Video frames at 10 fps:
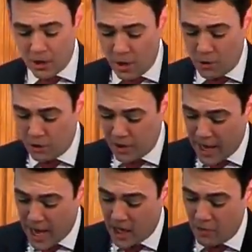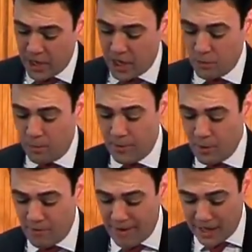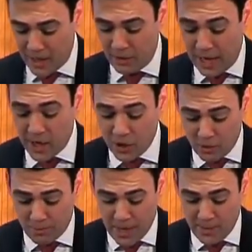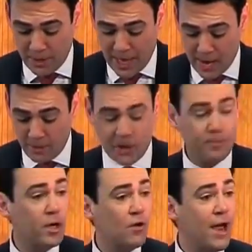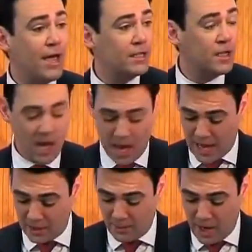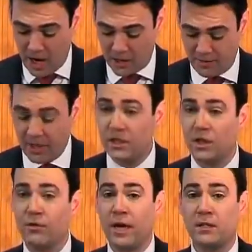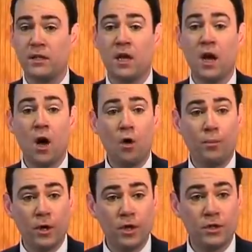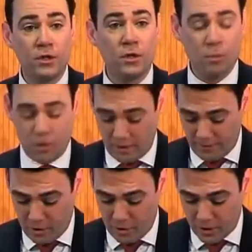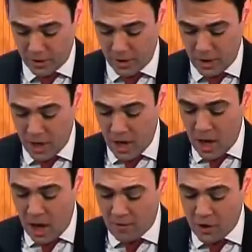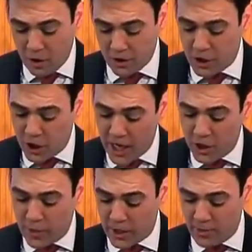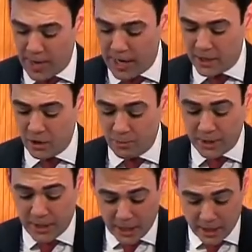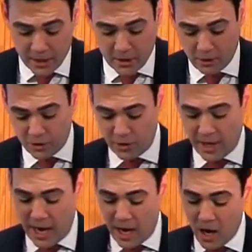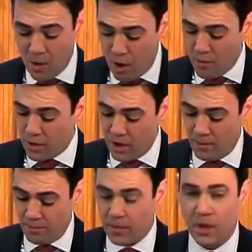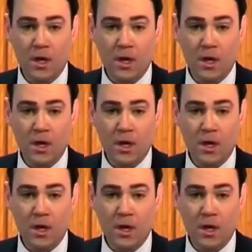Social care careers will be more valued and young people able to progress as part of an integrated whole person workforce. Of course, the change we aspire to, particularly in social care, won't come